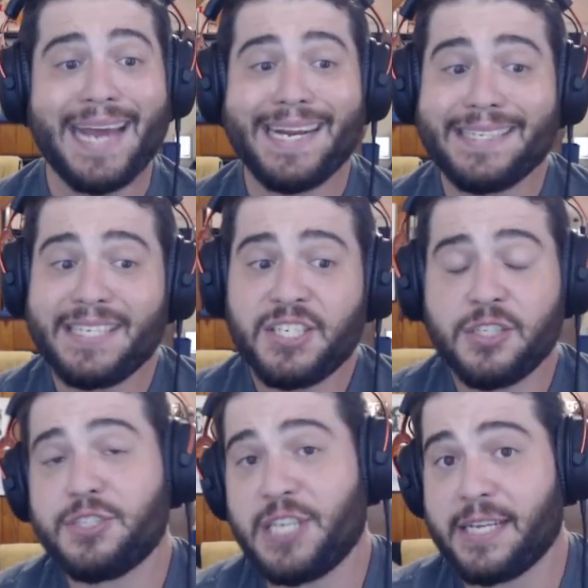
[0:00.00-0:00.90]
an
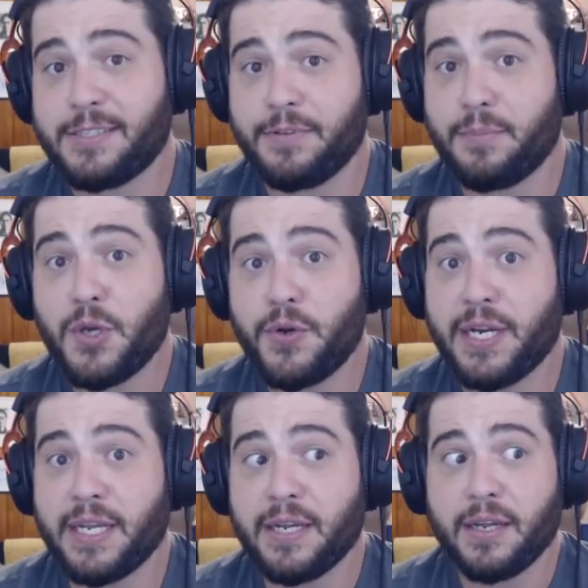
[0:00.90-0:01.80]
additional chance of
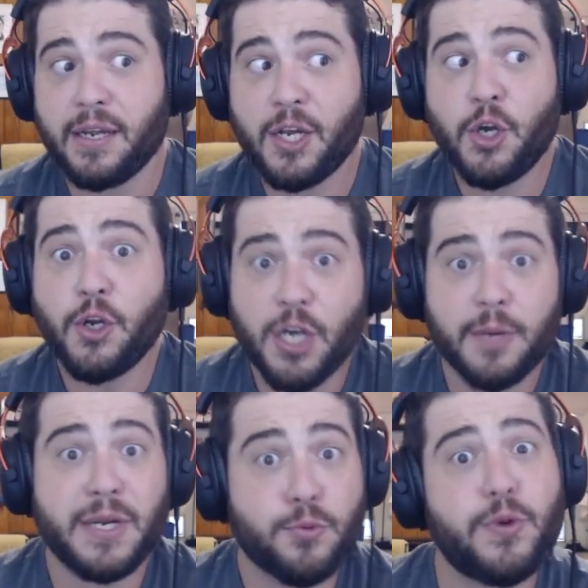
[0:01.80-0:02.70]
immunity could
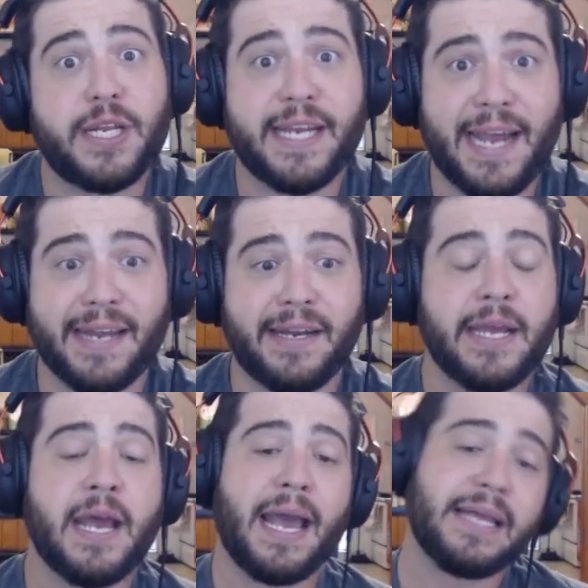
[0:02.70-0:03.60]
come in really handy.
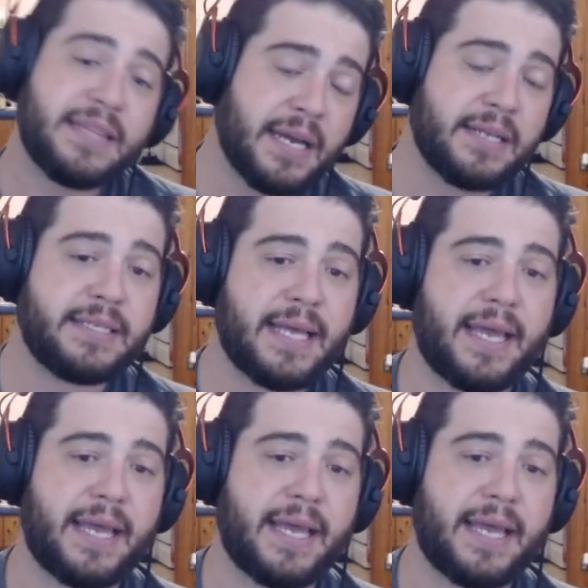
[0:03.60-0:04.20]
At the end of the day,